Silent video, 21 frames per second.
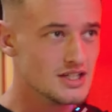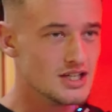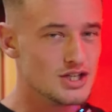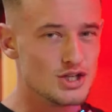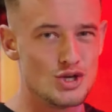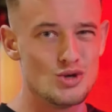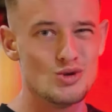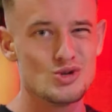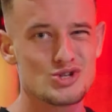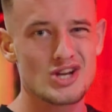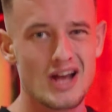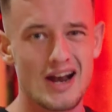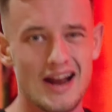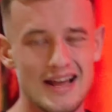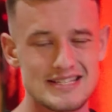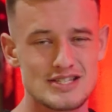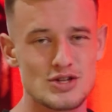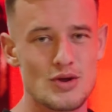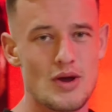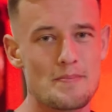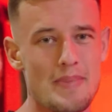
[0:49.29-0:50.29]
Usually I
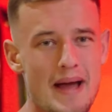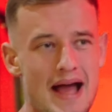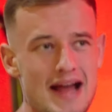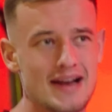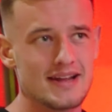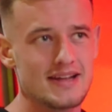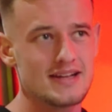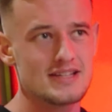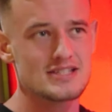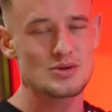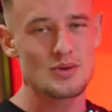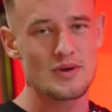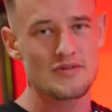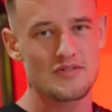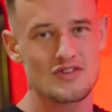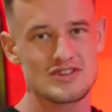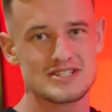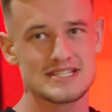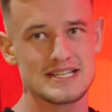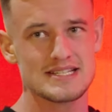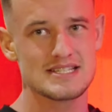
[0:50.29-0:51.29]
like to do it banded, so with a
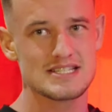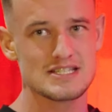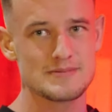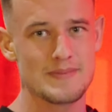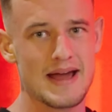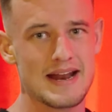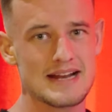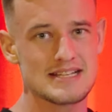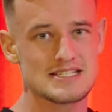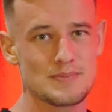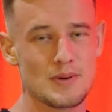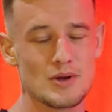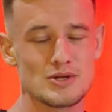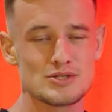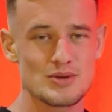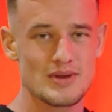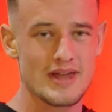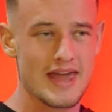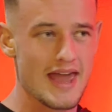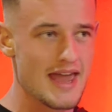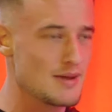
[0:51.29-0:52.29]
resistance band as opposed
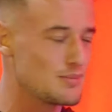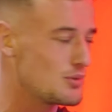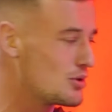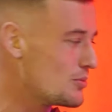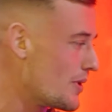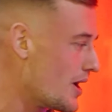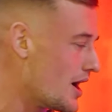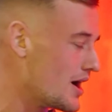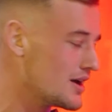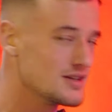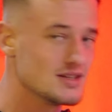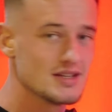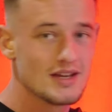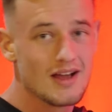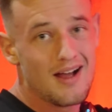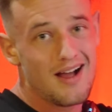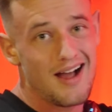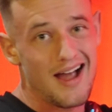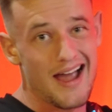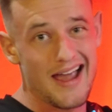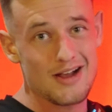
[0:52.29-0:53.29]
to a cable, but
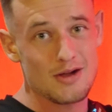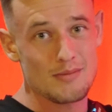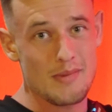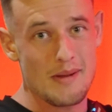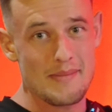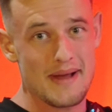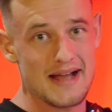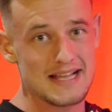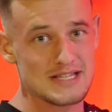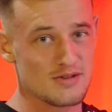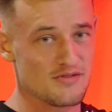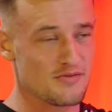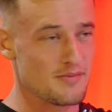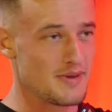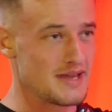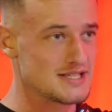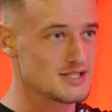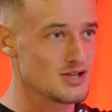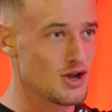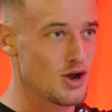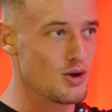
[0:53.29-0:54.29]
I ain't got my bands with
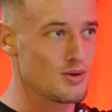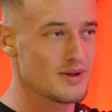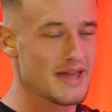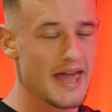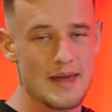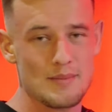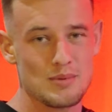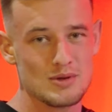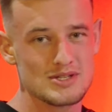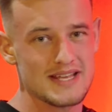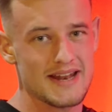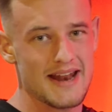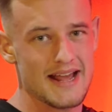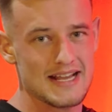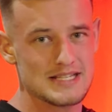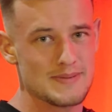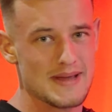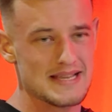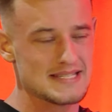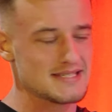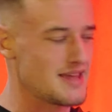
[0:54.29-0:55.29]
me, so cable's the
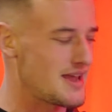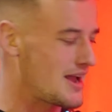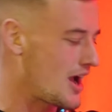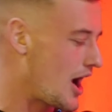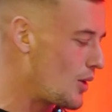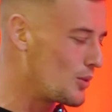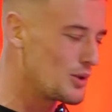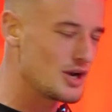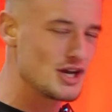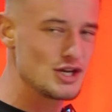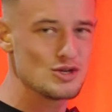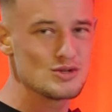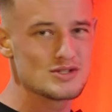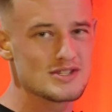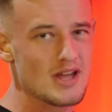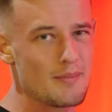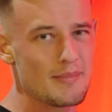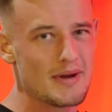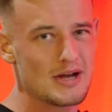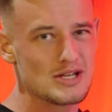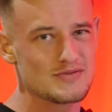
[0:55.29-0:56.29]
next best thing. I wouldn't use
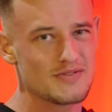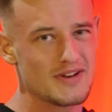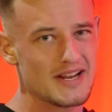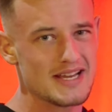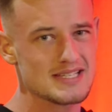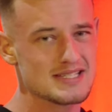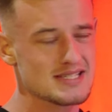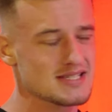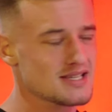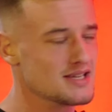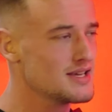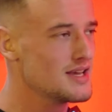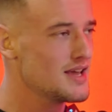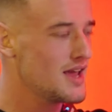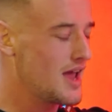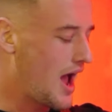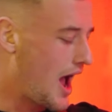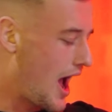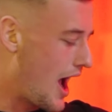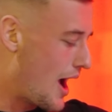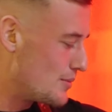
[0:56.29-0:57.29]
dumbbells for this,
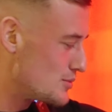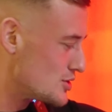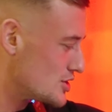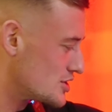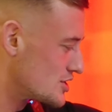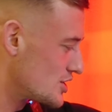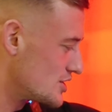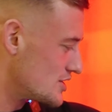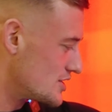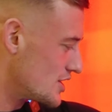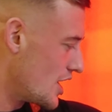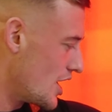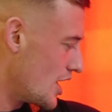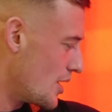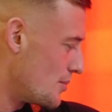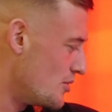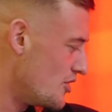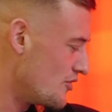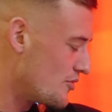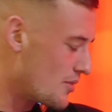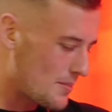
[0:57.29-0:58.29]
just because the
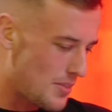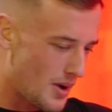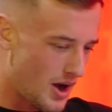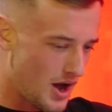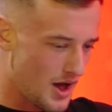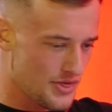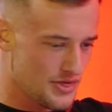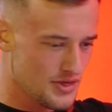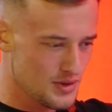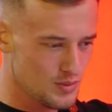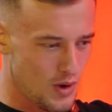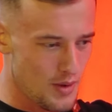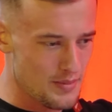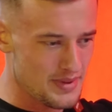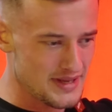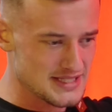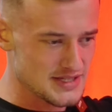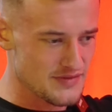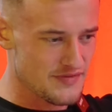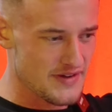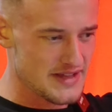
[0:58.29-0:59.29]
movement path won't be
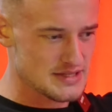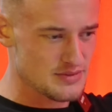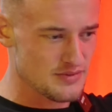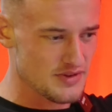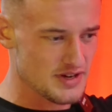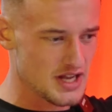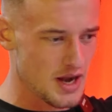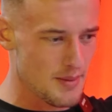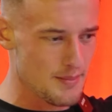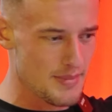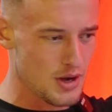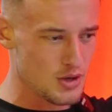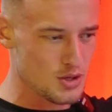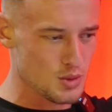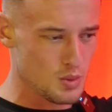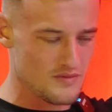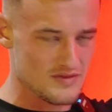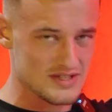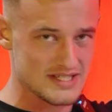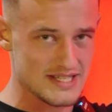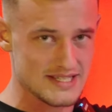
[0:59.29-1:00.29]
as effective with a dumbbell. You
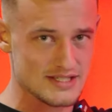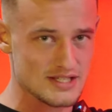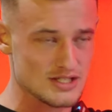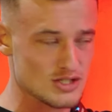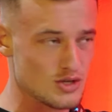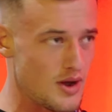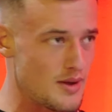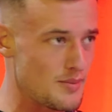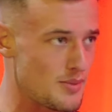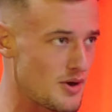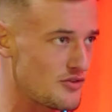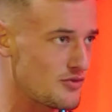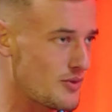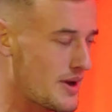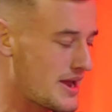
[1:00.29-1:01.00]
want resistance going both